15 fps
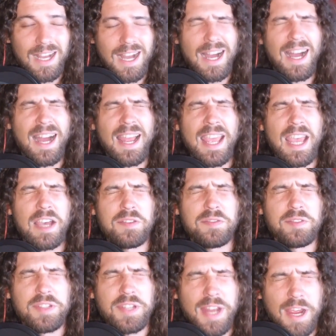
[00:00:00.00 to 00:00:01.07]
I
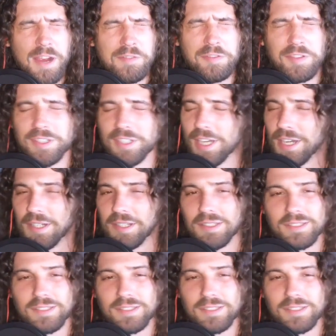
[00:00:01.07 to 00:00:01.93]
have never... yo.